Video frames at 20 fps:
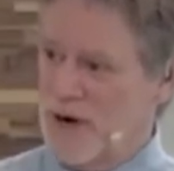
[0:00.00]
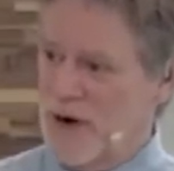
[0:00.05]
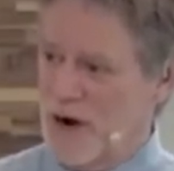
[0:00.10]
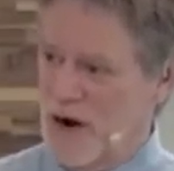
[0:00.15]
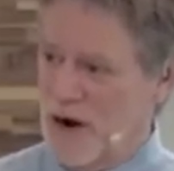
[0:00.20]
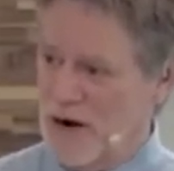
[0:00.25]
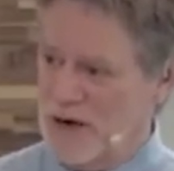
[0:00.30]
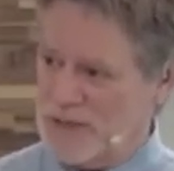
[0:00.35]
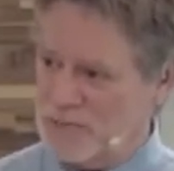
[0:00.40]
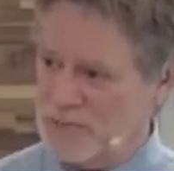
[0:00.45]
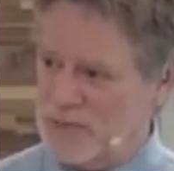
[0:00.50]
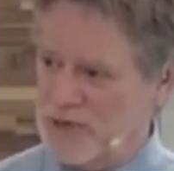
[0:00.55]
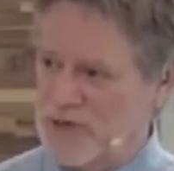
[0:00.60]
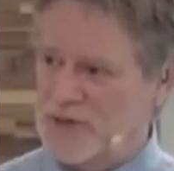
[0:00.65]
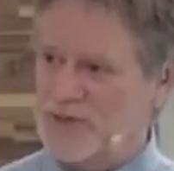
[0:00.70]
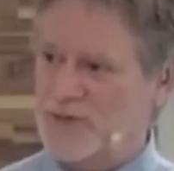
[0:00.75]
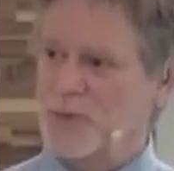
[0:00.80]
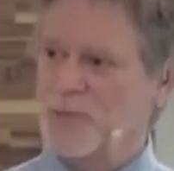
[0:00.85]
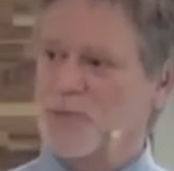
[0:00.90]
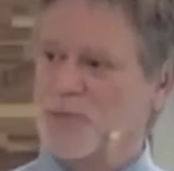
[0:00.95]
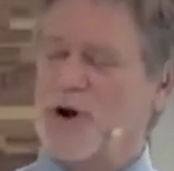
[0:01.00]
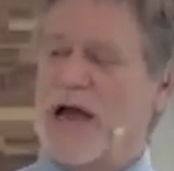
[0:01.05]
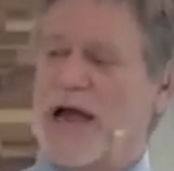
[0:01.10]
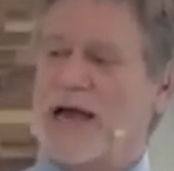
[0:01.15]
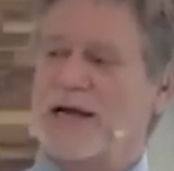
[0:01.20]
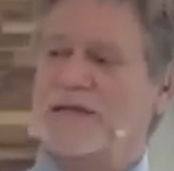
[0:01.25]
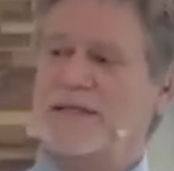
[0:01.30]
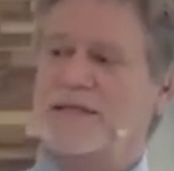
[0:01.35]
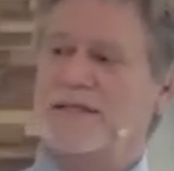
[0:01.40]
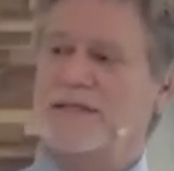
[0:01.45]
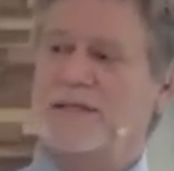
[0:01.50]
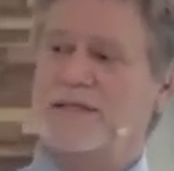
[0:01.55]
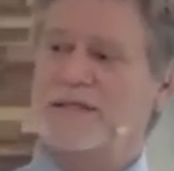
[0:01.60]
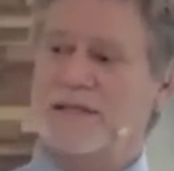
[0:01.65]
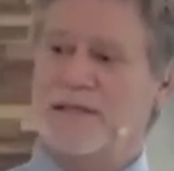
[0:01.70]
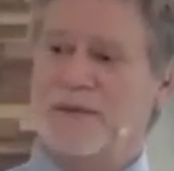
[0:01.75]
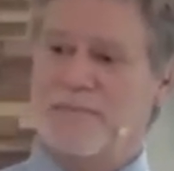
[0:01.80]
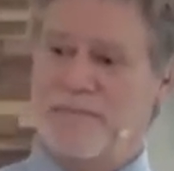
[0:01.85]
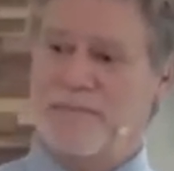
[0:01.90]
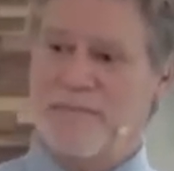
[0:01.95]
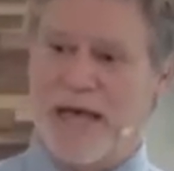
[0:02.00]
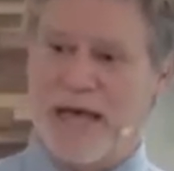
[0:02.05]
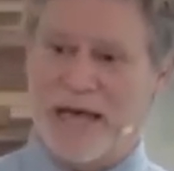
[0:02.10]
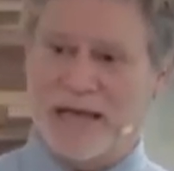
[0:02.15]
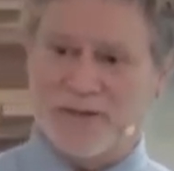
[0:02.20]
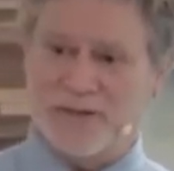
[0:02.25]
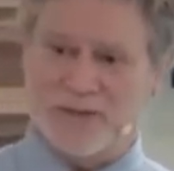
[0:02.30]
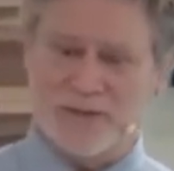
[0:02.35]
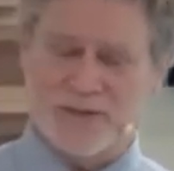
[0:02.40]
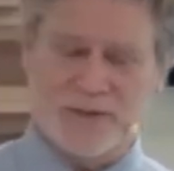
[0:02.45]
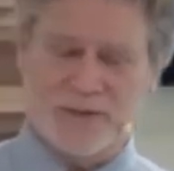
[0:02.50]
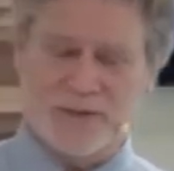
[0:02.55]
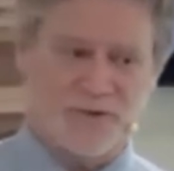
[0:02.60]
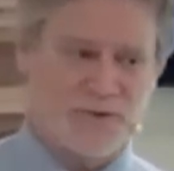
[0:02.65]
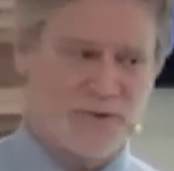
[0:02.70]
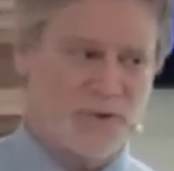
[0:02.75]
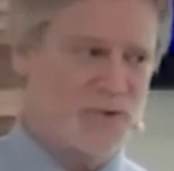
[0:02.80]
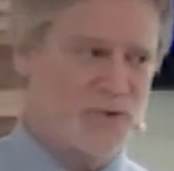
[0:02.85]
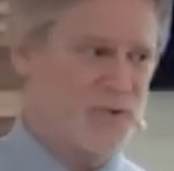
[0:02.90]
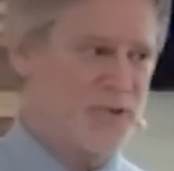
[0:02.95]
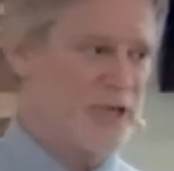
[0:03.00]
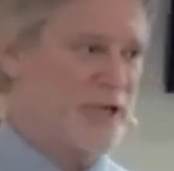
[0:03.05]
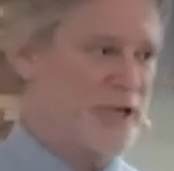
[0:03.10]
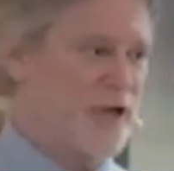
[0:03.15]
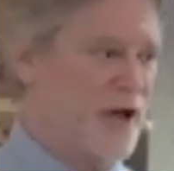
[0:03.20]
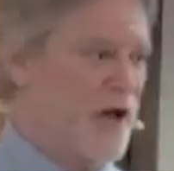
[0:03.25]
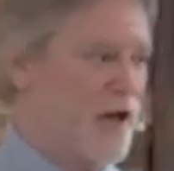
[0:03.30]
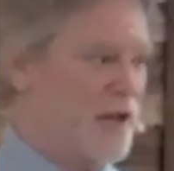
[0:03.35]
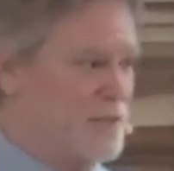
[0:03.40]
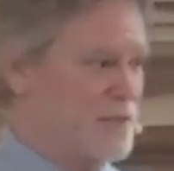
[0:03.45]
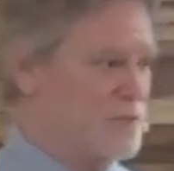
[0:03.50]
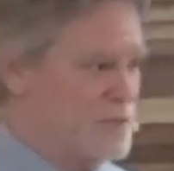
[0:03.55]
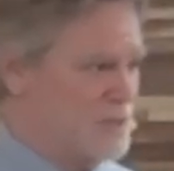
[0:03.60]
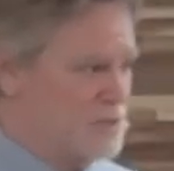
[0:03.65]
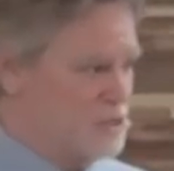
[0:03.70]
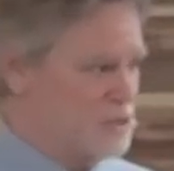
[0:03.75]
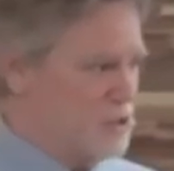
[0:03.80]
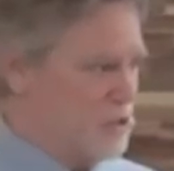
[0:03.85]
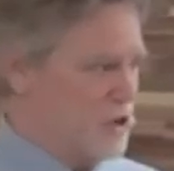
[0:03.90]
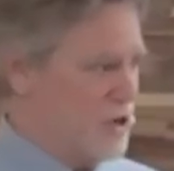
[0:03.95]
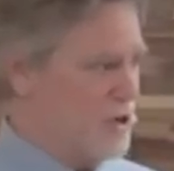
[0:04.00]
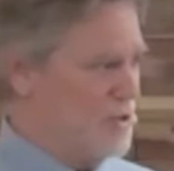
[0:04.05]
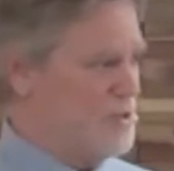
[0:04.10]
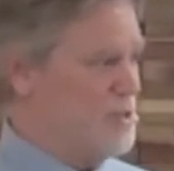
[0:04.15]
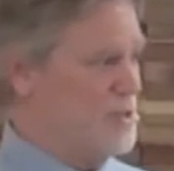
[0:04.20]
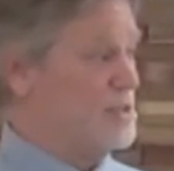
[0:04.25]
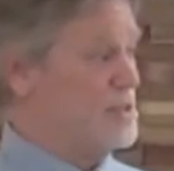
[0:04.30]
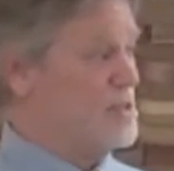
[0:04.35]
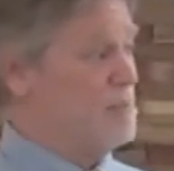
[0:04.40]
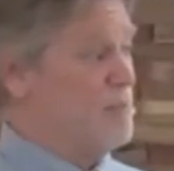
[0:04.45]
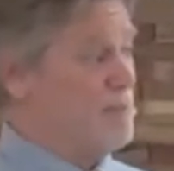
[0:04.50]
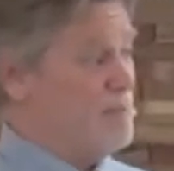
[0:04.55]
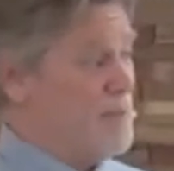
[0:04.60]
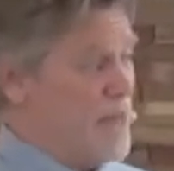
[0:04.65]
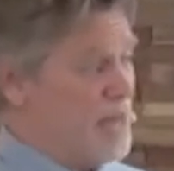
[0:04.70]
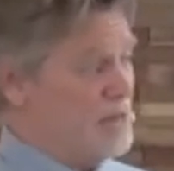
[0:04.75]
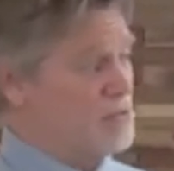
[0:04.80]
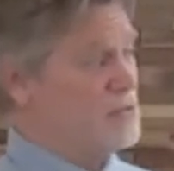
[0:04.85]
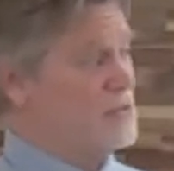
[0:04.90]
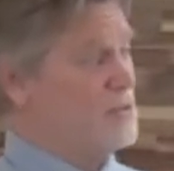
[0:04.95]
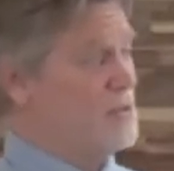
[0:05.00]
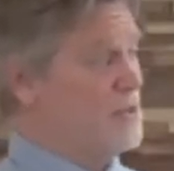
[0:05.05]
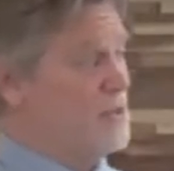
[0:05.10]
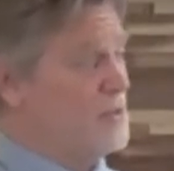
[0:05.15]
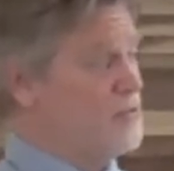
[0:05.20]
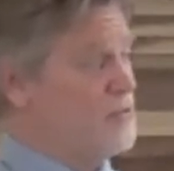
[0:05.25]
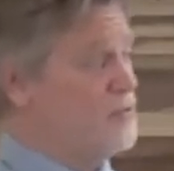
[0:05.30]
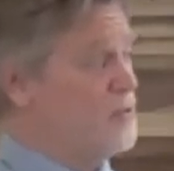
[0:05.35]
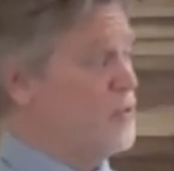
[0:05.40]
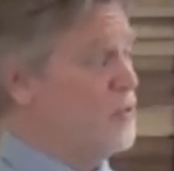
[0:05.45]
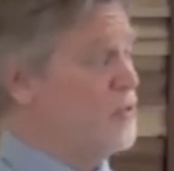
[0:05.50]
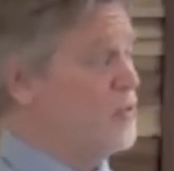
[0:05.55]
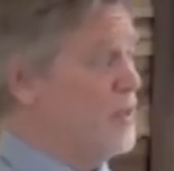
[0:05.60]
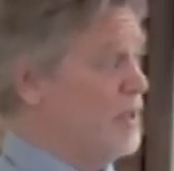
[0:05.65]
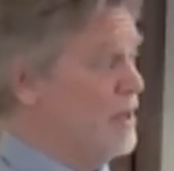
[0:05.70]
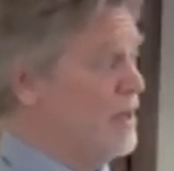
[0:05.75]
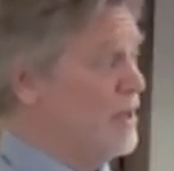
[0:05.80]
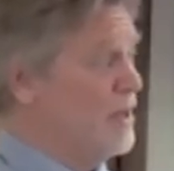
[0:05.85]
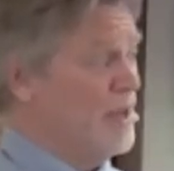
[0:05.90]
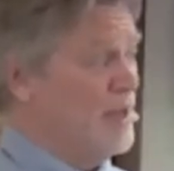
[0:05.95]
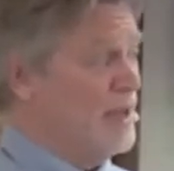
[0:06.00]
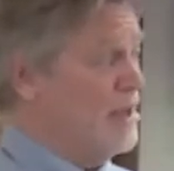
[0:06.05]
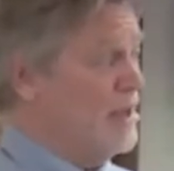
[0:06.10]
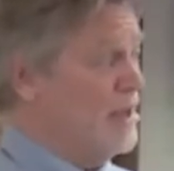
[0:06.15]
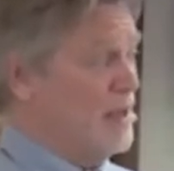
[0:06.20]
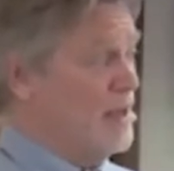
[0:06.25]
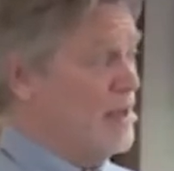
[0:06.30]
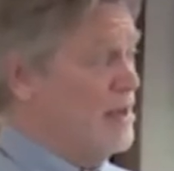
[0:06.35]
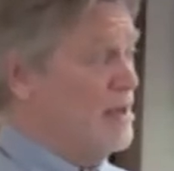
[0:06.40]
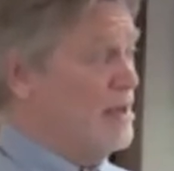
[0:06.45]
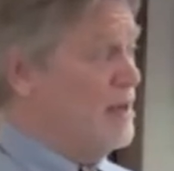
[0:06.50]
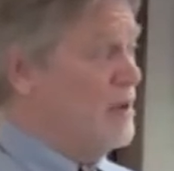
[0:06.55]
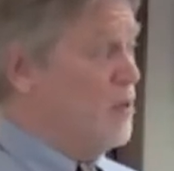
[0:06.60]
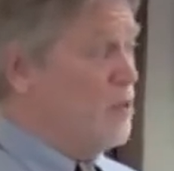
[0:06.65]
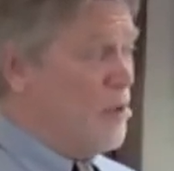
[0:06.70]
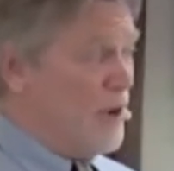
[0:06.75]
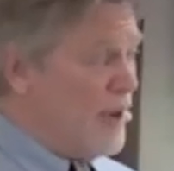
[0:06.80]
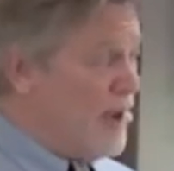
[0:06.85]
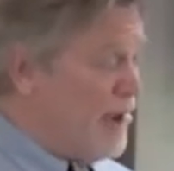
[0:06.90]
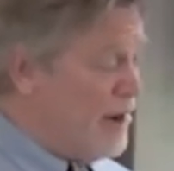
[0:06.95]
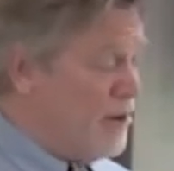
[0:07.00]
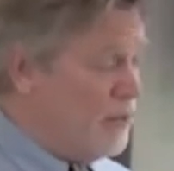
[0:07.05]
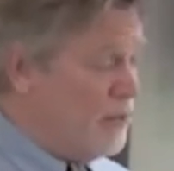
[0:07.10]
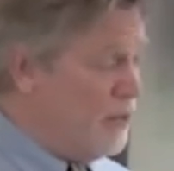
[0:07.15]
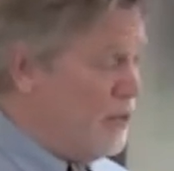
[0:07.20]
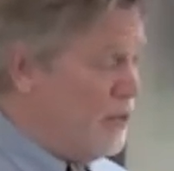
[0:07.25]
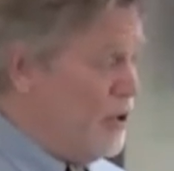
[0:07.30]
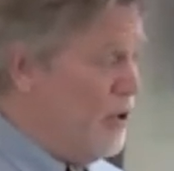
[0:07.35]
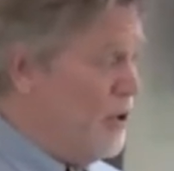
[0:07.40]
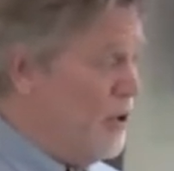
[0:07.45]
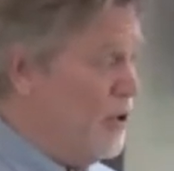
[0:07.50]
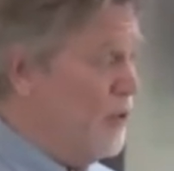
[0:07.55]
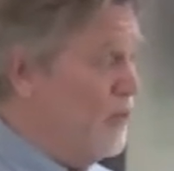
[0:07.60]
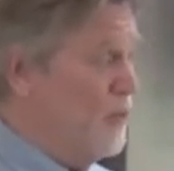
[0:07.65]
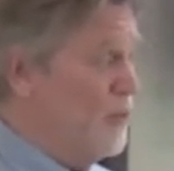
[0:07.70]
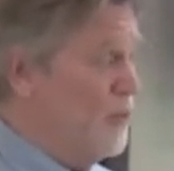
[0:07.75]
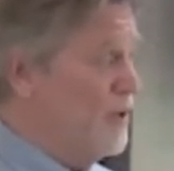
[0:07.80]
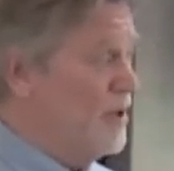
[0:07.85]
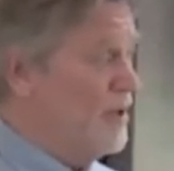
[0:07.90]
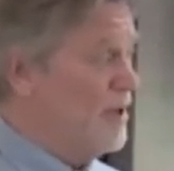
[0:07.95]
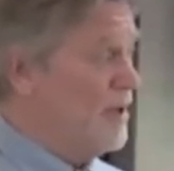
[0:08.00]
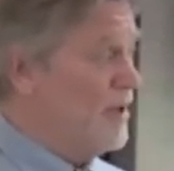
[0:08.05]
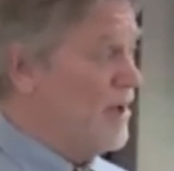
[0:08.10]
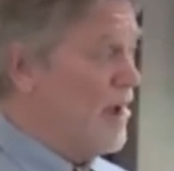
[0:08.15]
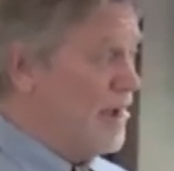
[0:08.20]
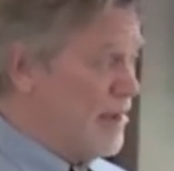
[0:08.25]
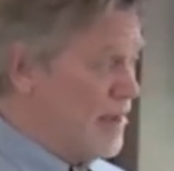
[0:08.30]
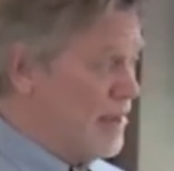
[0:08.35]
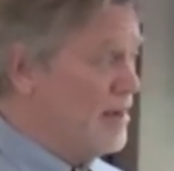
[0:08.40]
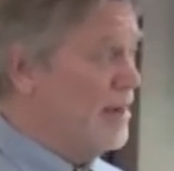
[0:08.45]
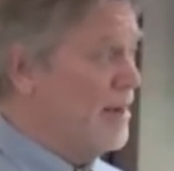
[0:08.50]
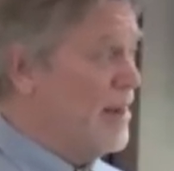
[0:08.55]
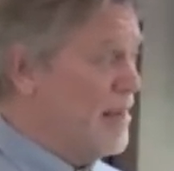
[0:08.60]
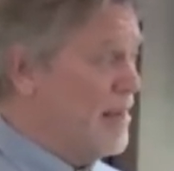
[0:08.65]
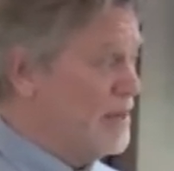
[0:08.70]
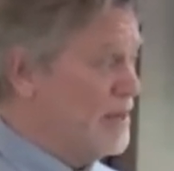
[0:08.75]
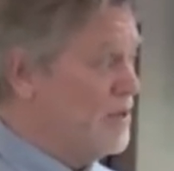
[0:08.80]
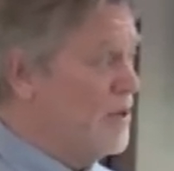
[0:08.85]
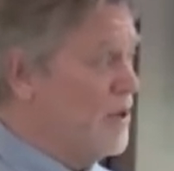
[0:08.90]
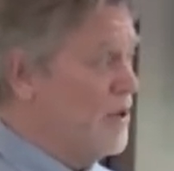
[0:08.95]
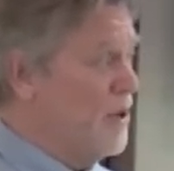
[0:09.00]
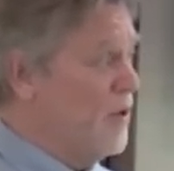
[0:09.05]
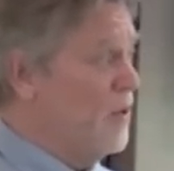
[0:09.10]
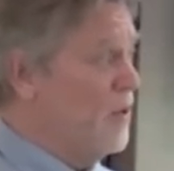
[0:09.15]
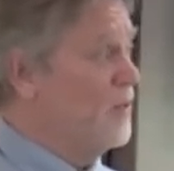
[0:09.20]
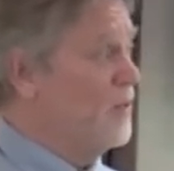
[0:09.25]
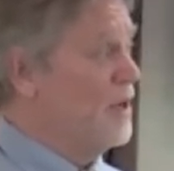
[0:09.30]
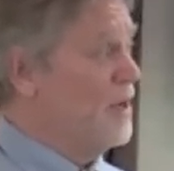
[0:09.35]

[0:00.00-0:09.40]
our spiritual practices, to master the truth that God is in charge, and to master the truth that you know, when I don't know, I can let go